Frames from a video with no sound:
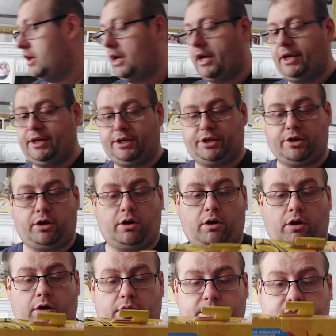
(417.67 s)
I
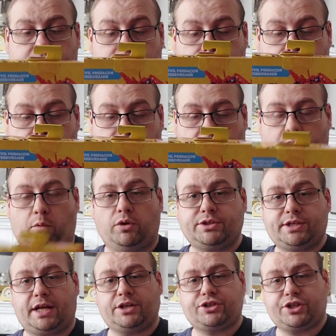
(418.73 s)

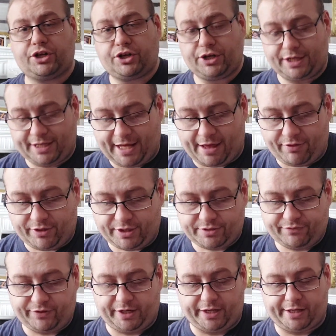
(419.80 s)
wasn't actually going to get this
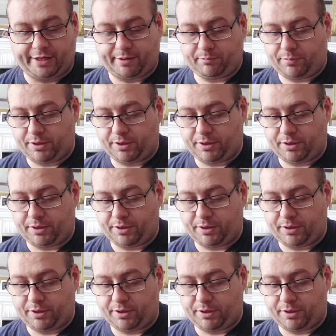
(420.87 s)
figure,